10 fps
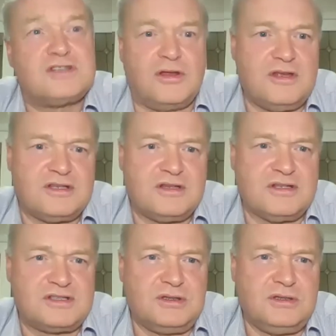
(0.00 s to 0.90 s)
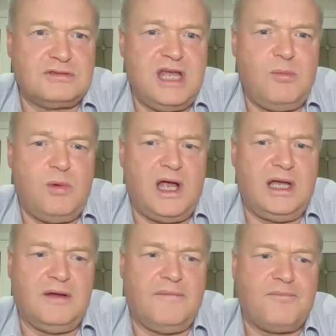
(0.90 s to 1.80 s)
So the soil temp
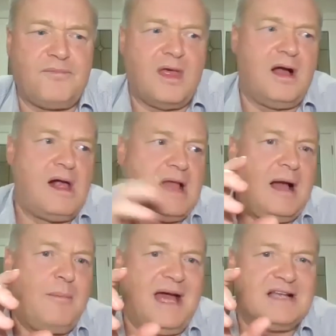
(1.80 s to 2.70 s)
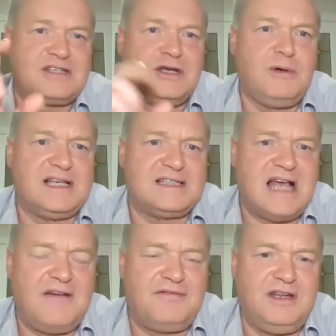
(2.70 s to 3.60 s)
one, about 2 weeks
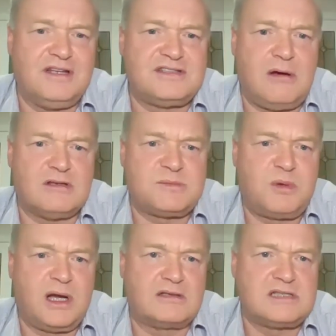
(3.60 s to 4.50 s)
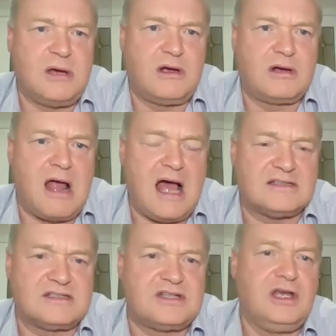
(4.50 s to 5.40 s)
after you'd sow a spring sow a
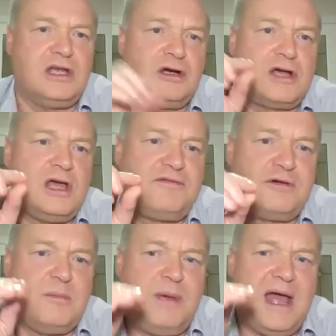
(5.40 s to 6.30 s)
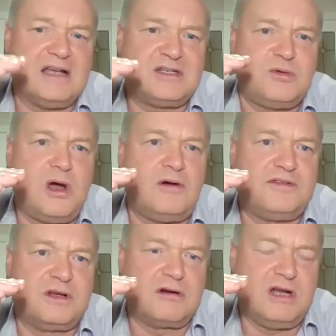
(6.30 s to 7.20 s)
grass. So you're looking for about
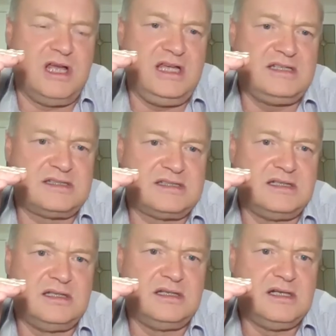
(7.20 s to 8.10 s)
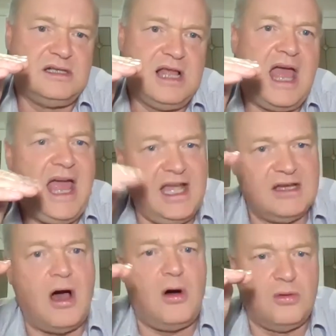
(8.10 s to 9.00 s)
12 degrees
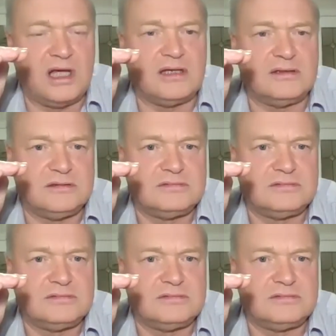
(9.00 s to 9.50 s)
and holding,